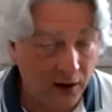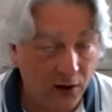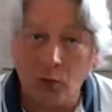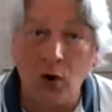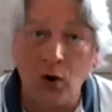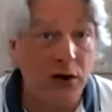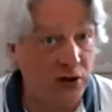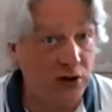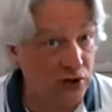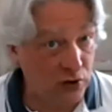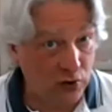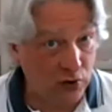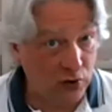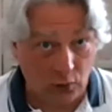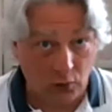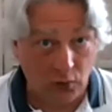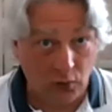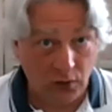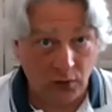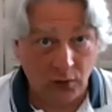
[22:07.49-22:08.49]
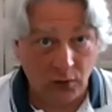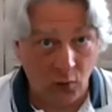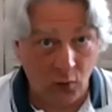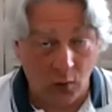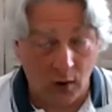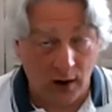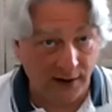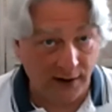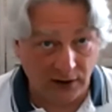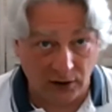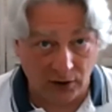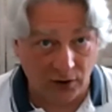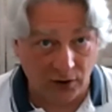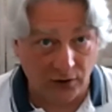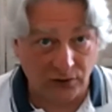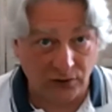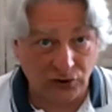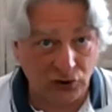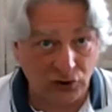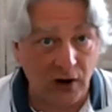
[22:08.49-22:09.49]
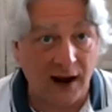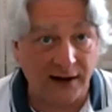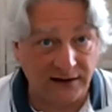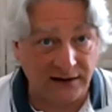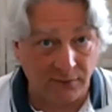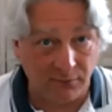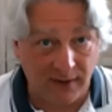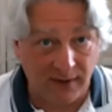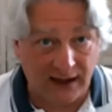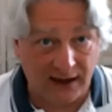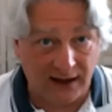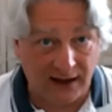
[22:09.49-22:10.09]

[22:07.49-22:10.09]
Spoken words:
do what you're trying to make